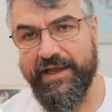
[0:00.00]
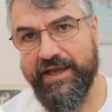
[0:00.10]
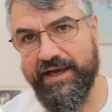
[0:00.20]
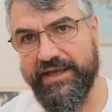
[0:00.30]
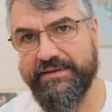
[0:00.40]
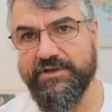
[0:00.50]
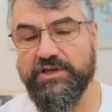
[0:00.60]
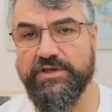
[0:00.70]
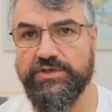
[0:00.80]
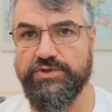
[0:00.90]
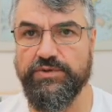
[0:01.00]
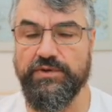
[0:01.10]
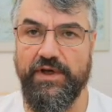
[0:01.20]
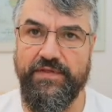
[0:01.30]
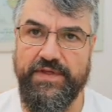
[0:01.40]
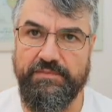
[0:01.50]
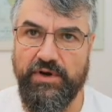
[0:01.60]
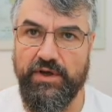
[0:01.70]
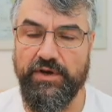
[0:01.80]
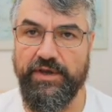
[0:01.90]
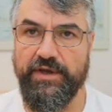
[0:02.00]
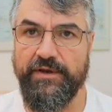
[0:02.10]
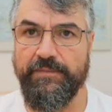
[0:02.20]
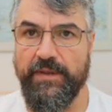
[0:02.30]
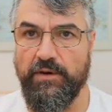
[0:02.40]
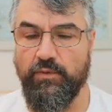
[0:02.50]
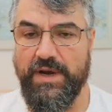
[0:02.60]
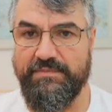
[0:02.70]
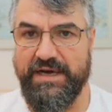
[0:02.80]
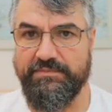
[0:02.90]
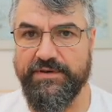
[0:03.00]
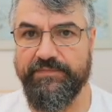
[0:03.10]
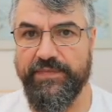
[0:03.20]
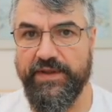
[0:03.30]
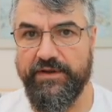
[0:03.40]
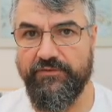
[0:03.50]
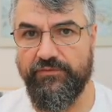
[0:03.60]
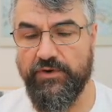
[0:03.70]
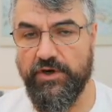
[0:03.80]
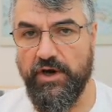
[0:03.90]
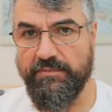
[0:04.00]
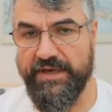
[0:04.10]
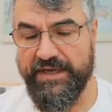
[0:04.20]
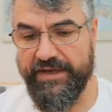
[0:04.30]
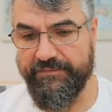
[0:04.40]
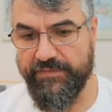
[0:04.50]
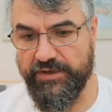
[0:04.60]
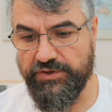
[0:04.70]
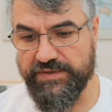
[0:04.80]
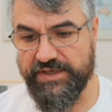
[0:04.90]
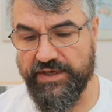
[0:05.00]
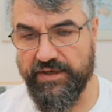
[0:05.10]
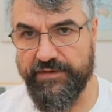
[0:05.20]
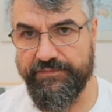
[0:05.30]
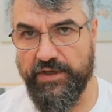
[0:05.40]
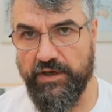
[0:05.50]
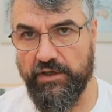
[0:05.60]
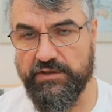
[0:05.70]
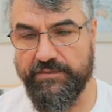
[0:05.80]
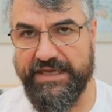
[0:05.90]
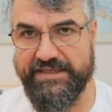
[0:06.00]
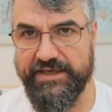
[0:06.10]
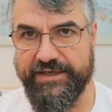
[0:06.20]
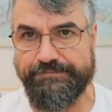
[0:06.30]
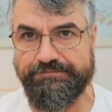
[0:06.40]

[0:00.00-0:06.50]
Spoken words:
and I'm going to deploy web app from using an automatic